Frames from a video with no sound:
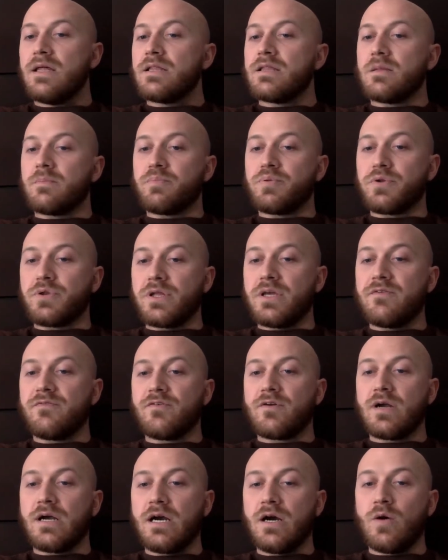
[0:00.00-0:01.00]
The plea
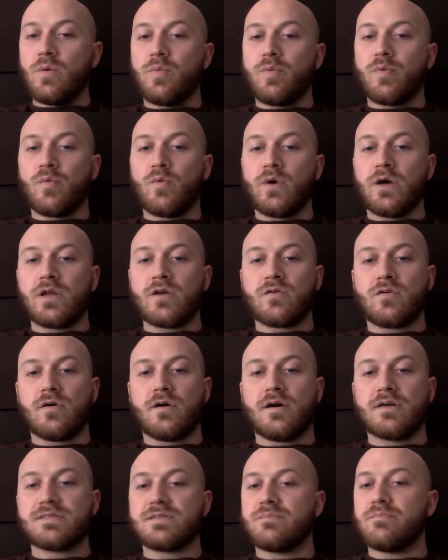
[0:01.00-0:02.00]
for help went
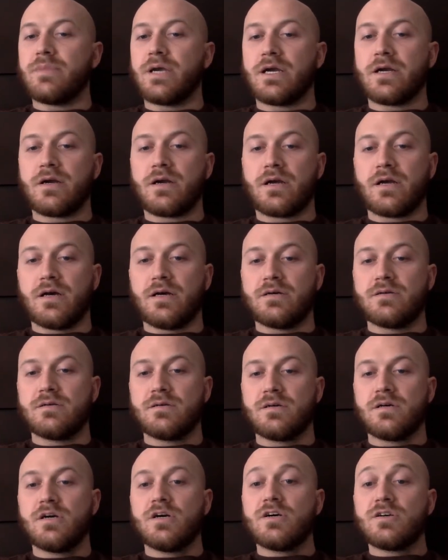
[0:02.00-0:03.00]
across America.
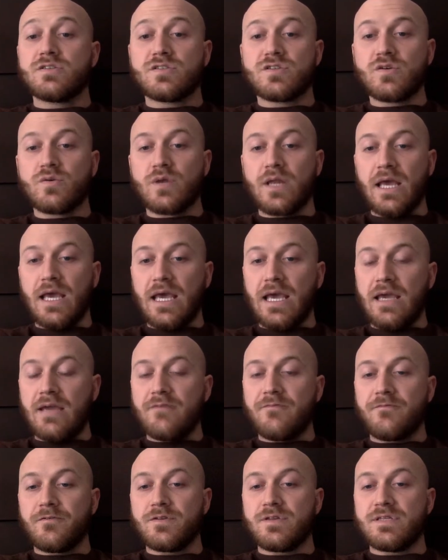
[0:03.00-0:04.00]
Soon
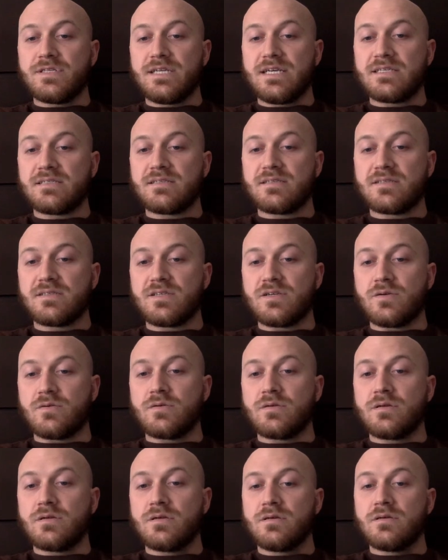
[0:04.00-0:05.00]
aid for the
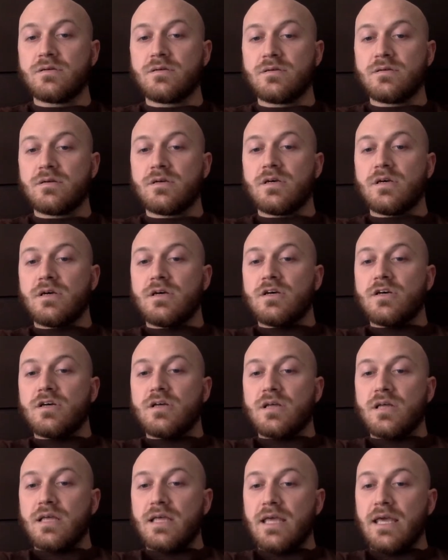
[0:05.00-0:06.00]
destitute,
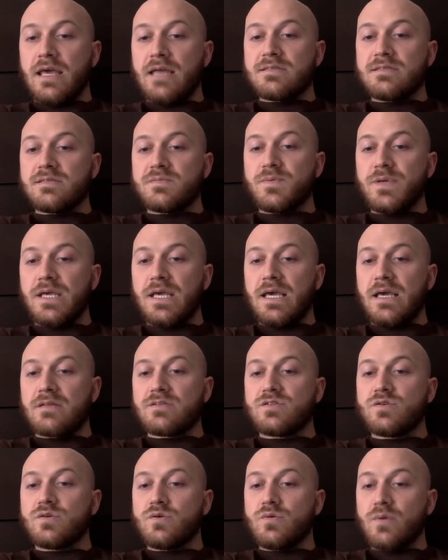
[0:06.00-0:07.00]
Kansas began
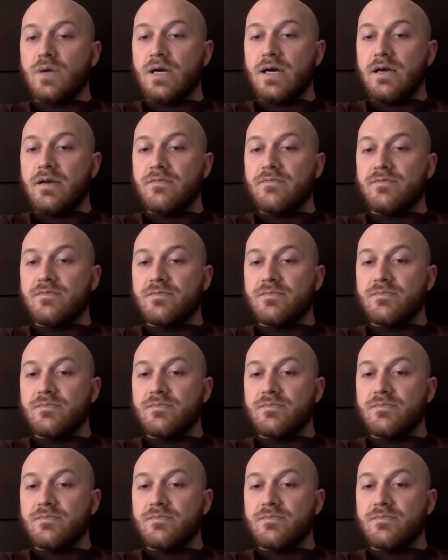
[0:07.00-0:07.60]
to arrive.